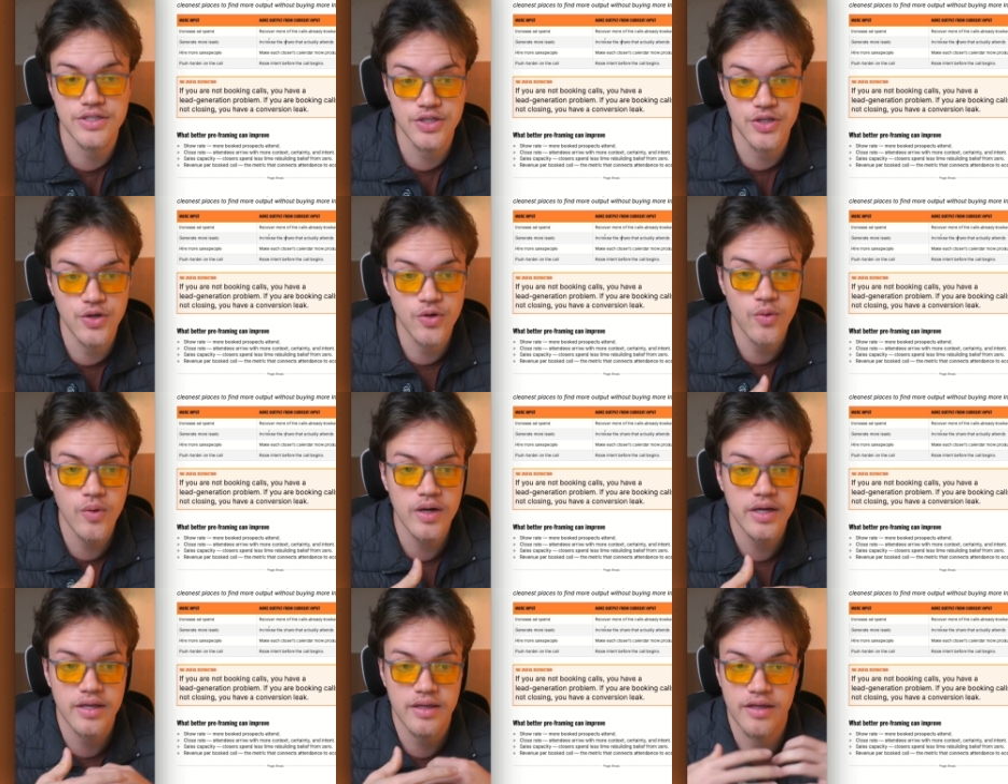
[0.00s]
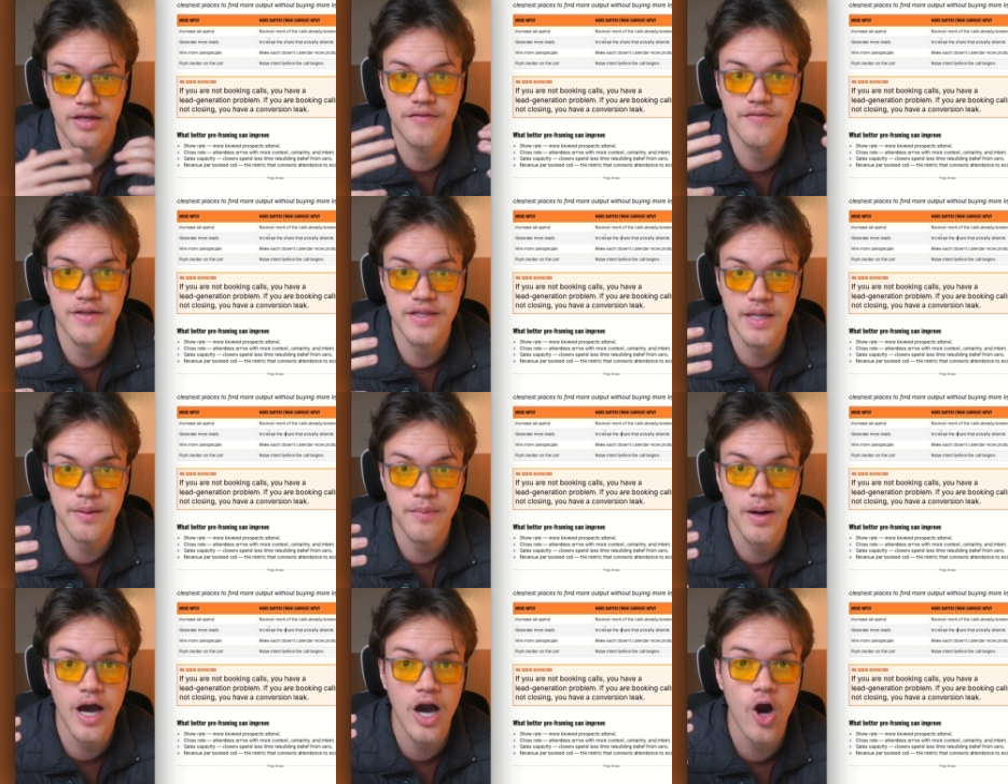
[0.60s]
you are giving
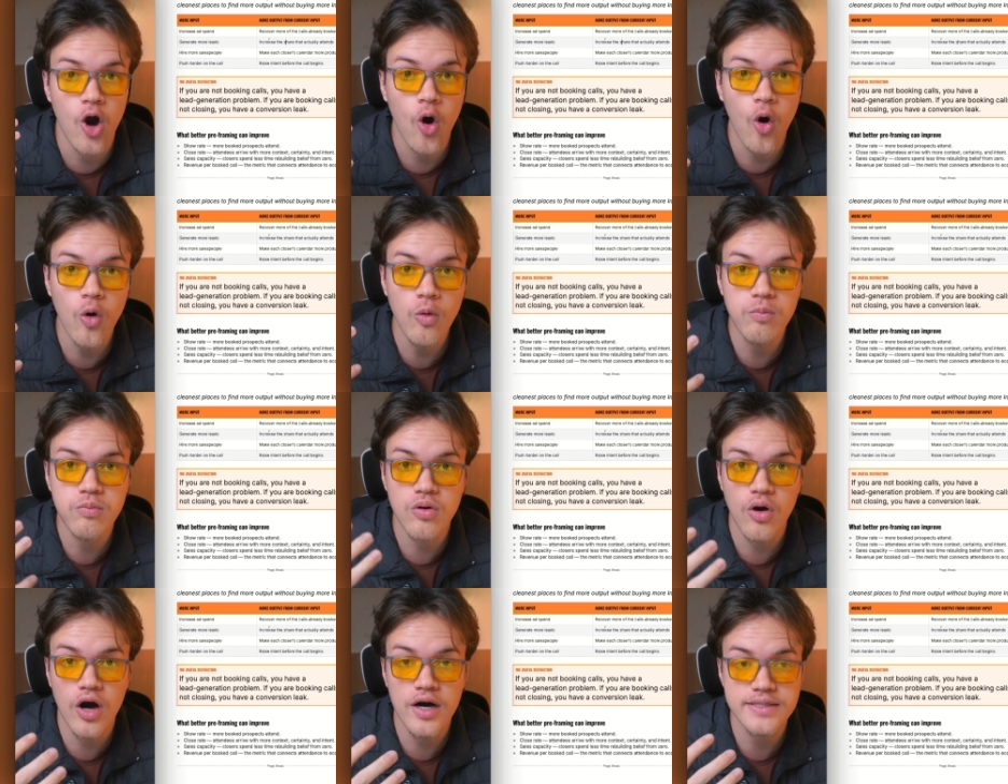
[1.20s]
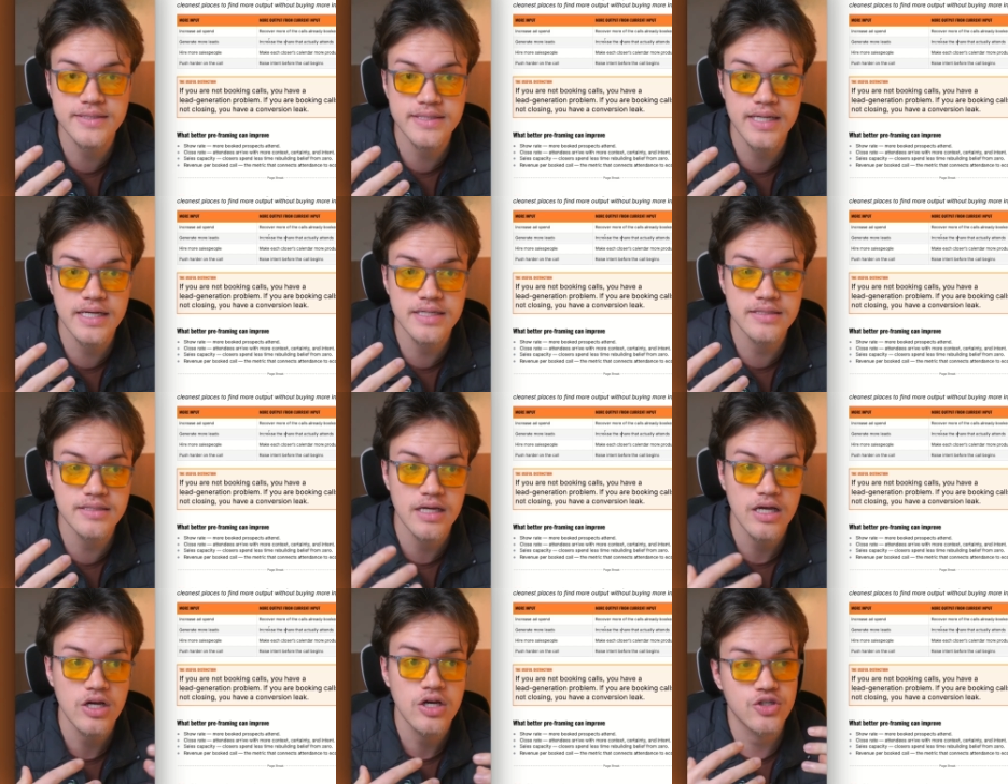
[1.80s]
them a whole
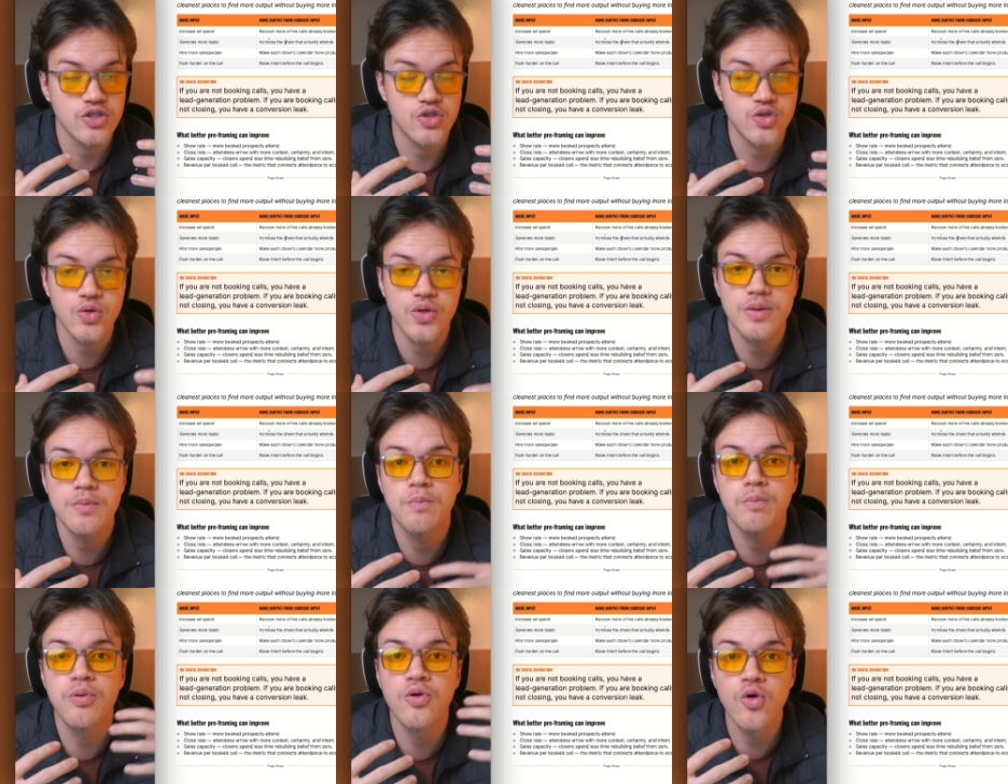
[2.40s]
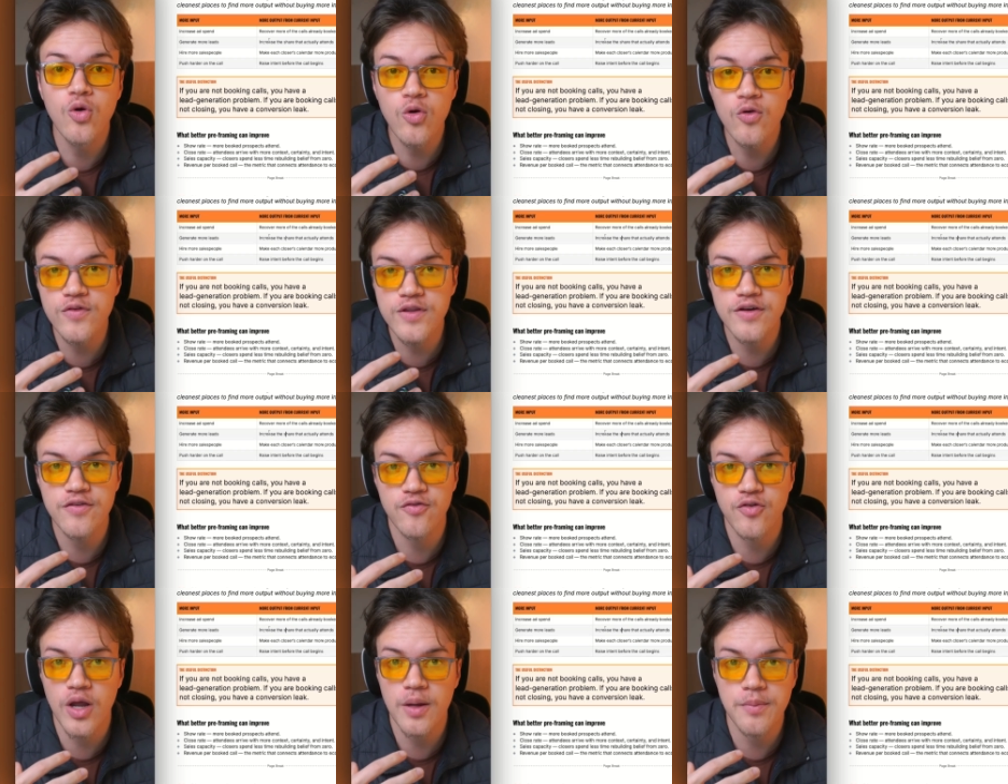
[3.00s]
process to improve the
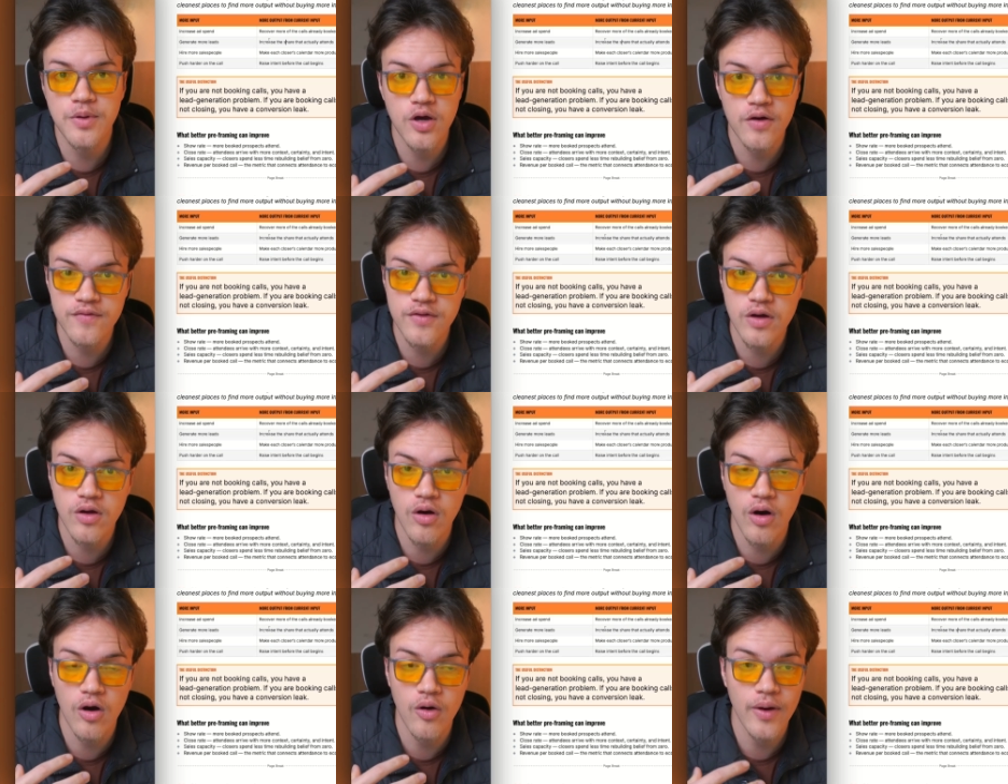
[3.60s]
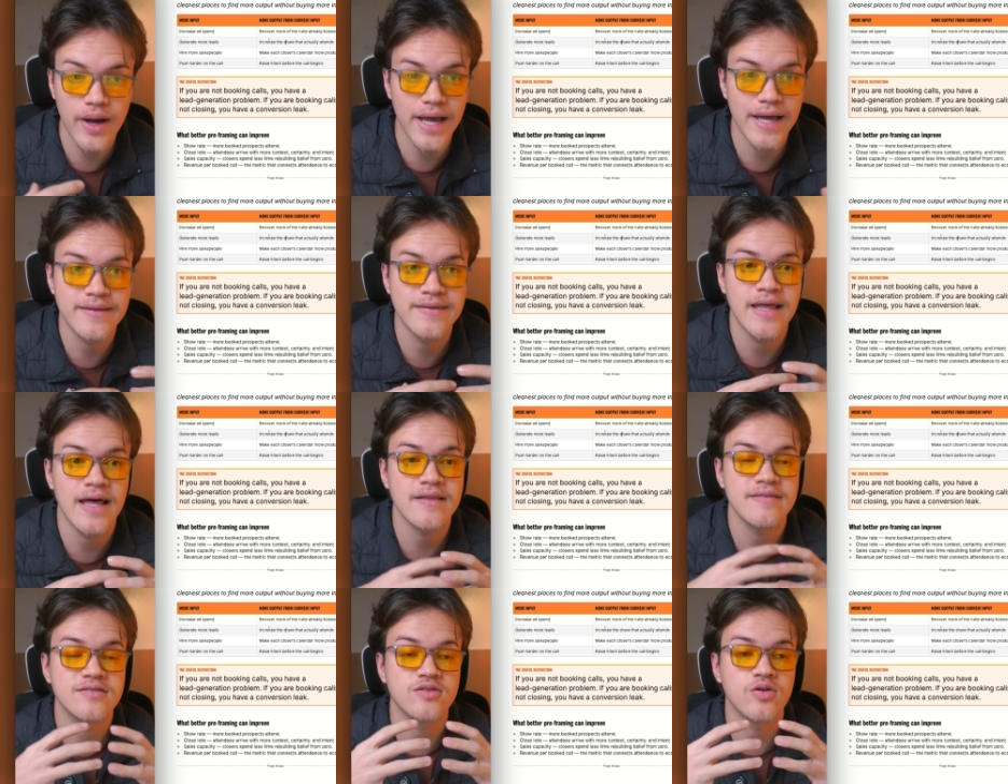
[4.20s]
framing of the call, and
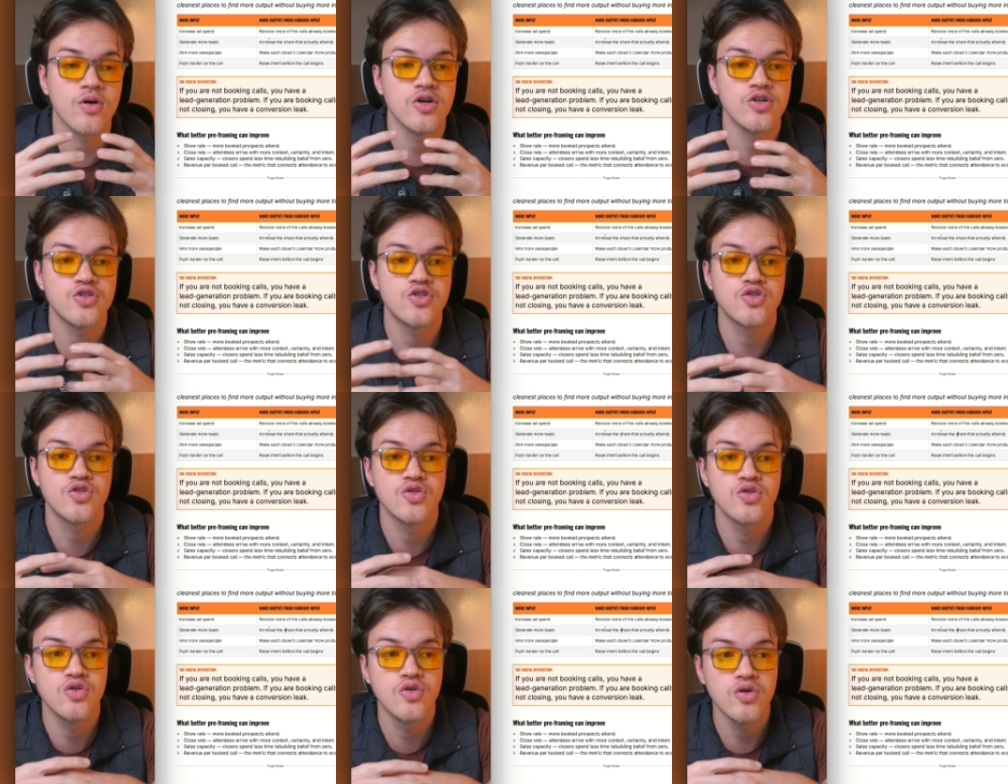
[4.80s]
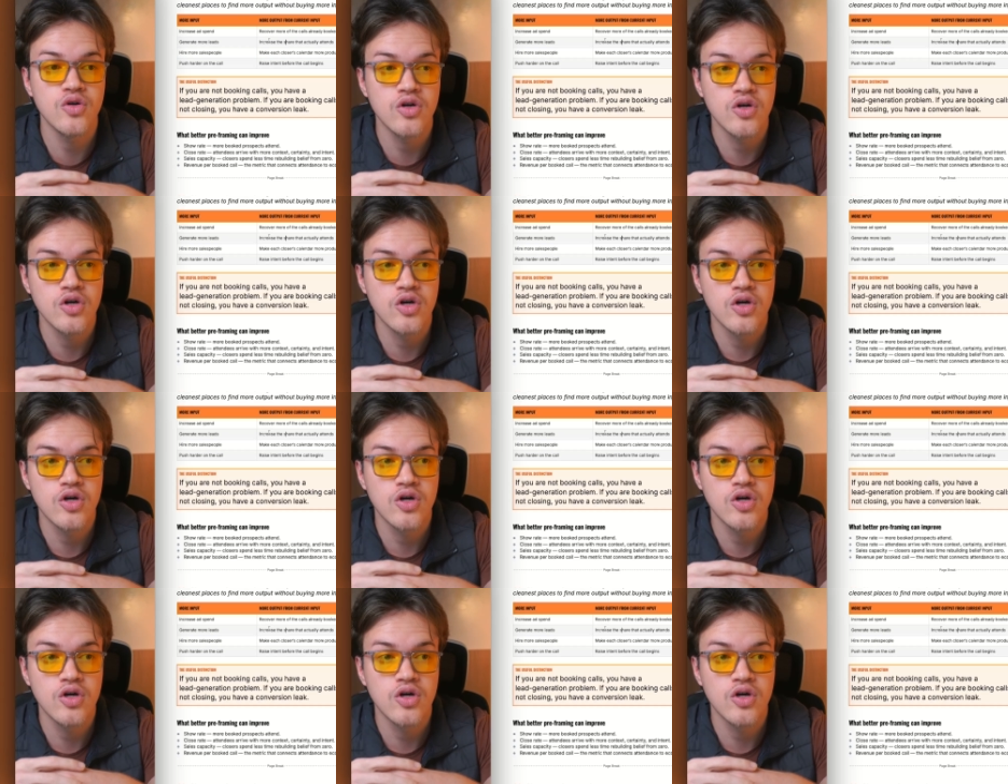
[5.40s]
that's going to